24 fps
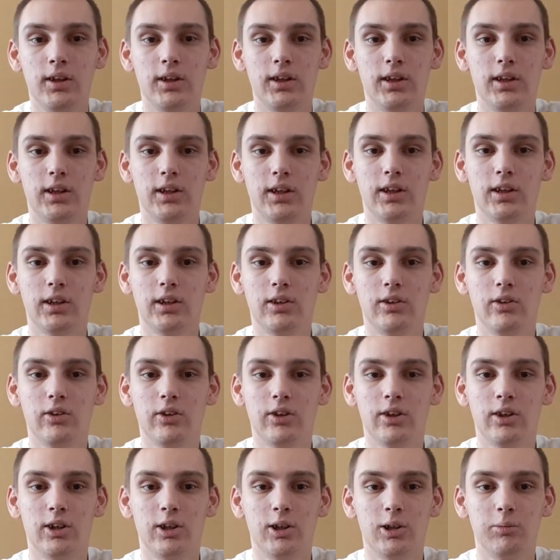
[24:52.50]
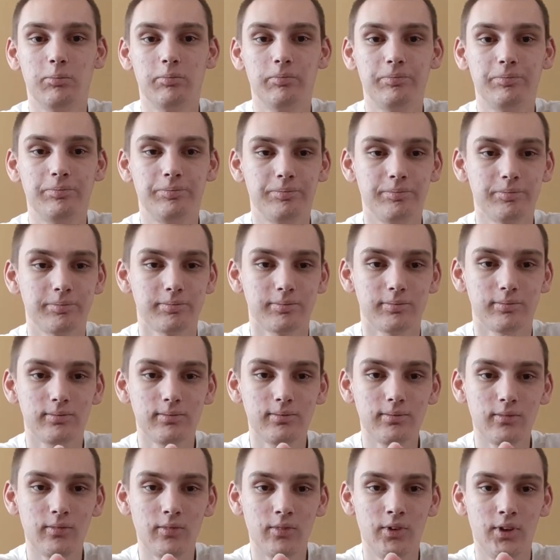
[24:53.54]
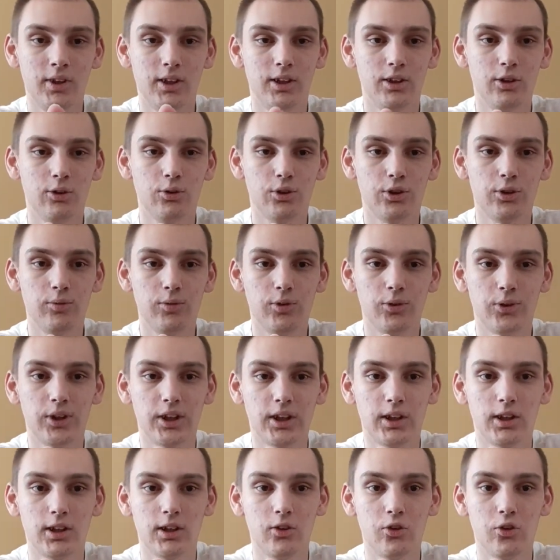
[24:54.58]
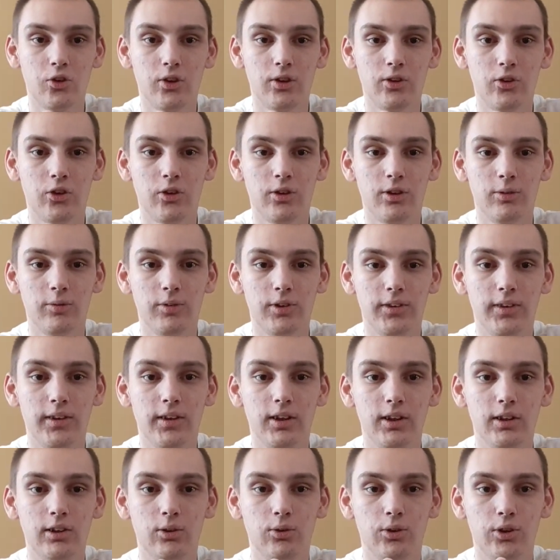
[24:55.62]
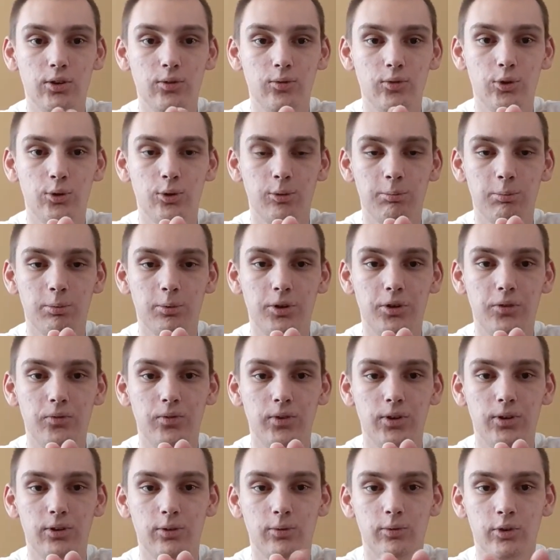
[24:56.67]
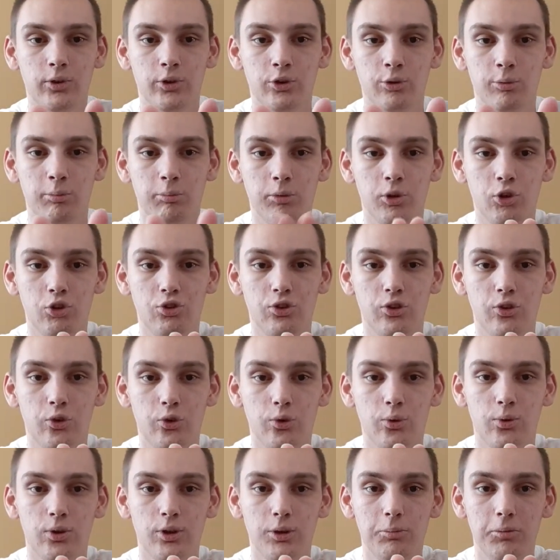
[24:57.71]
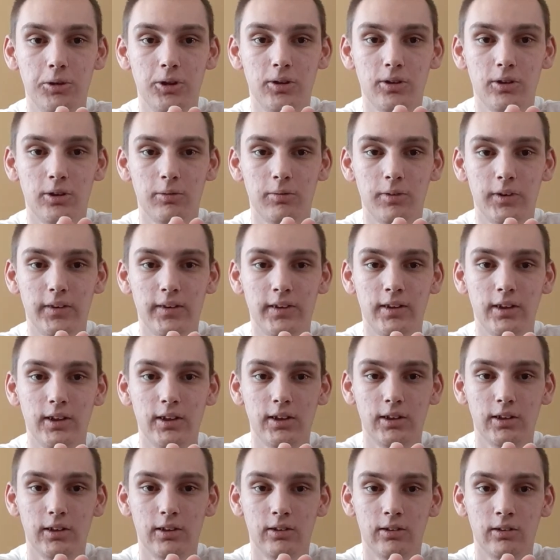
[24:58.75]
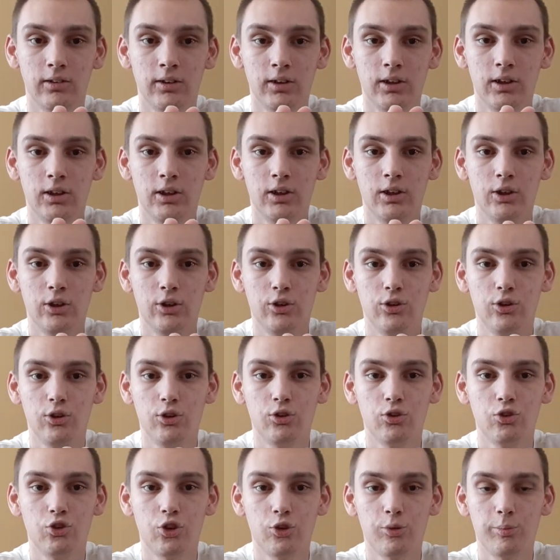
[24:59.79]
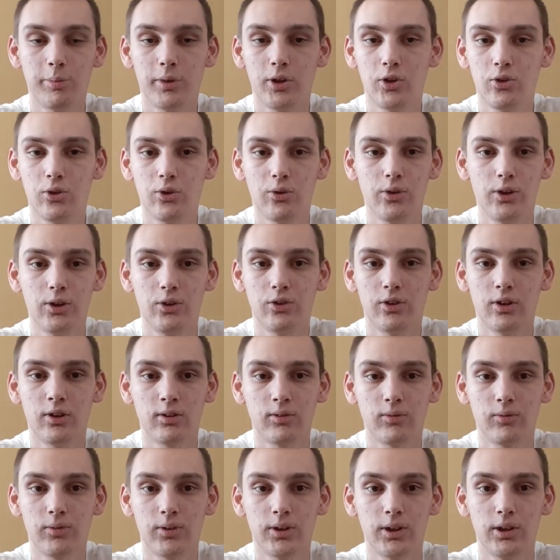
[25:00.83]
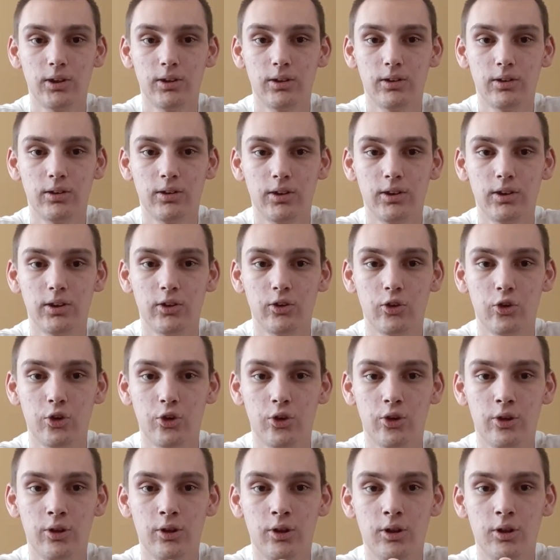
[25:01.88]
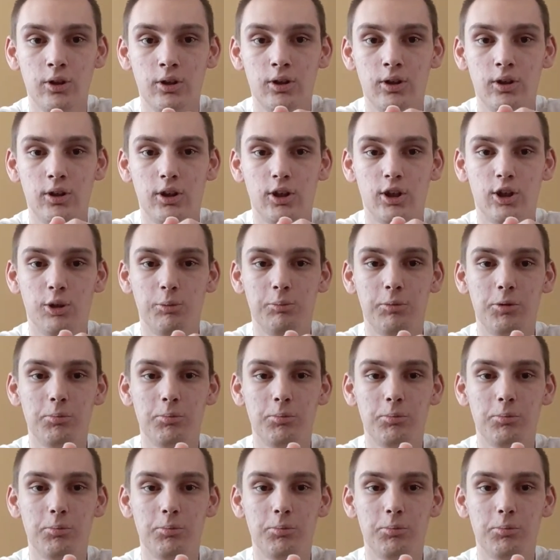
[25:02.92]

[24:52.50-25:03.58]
And they'll give you like headsets and everything. They'll give you a briefing of what your mission's going to be and everything. And you can just basically dogfight against enemy